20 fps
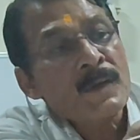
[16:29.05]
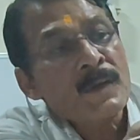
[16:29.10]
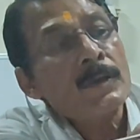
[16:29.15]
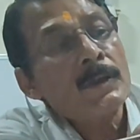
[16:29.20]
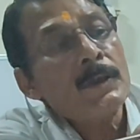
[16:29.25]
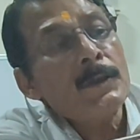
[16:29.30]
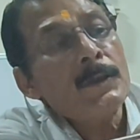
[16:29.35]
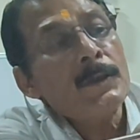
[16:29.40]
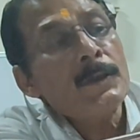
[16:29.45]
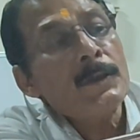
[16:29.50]
So
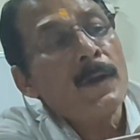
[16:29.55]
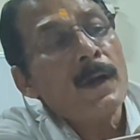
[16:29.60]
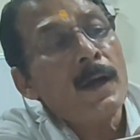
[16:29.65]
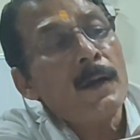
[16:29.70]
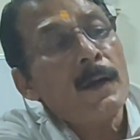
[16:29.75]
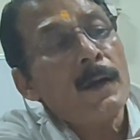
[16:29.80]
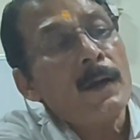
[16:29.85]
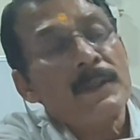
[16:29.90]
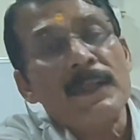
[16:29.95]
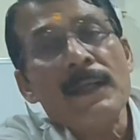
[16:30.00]
if you
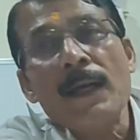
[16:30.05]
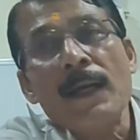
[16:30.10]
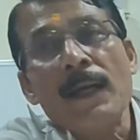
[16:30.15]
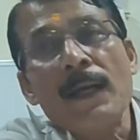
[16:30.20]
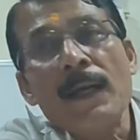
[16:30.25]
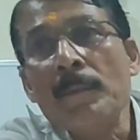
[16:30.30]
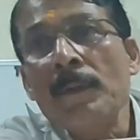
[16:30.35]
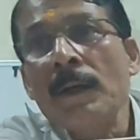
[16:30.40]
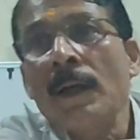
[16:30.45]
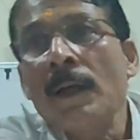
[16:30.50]
have 3
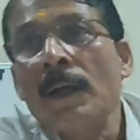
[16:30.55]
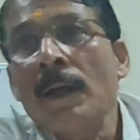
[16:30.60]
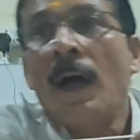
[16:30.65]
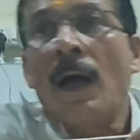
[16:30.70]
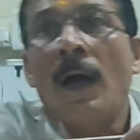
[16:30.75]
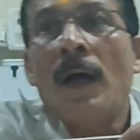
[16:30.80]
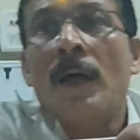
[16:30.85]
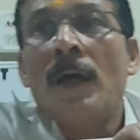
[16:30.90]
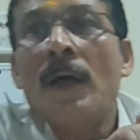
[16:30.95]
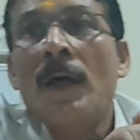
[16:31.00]
half,
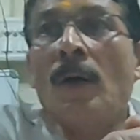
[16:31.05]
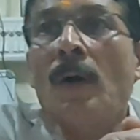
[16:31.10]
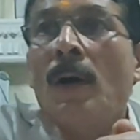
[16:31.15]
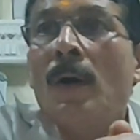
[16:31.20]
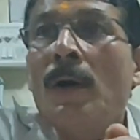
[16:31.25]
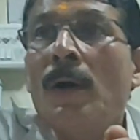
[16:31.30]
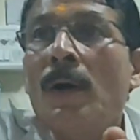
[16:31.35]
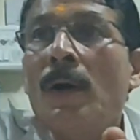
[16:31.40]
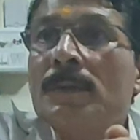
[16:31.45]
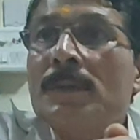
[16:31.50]

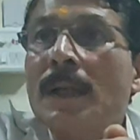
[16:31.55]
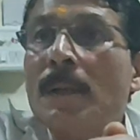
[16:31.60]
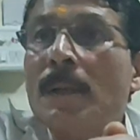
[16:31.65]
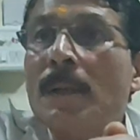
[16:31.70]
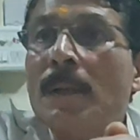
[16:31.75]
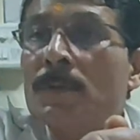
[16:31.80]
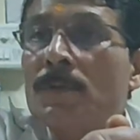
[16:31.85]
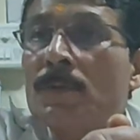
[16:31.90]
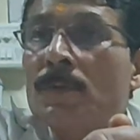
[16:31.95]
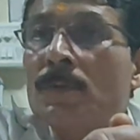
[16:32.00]
so you
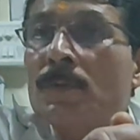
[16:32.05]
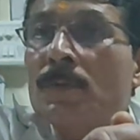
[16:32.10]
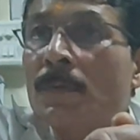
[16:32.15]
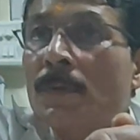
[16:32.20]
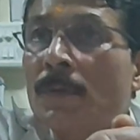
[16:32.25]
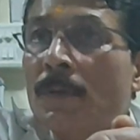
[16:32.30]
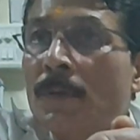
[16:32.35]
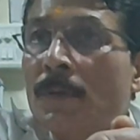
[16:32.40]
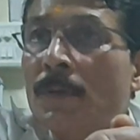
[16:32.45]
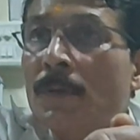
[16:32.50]
supposed to
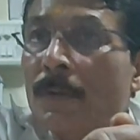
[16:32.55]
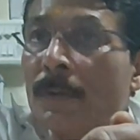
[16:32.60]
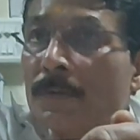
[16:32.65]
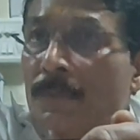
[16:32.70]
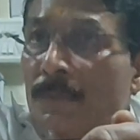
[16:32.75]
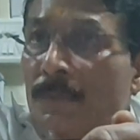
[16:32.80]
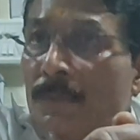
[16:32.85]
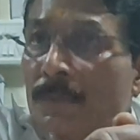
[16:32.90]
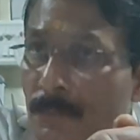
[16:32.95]
go